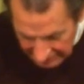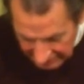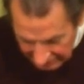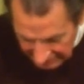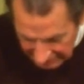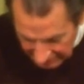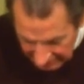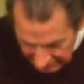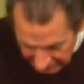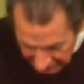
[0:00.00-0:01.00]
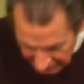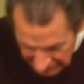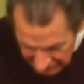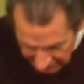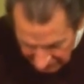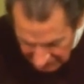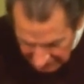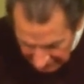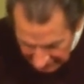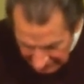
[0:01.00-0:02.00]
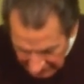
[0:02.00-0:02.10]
Look at the end of the verse, verse 10.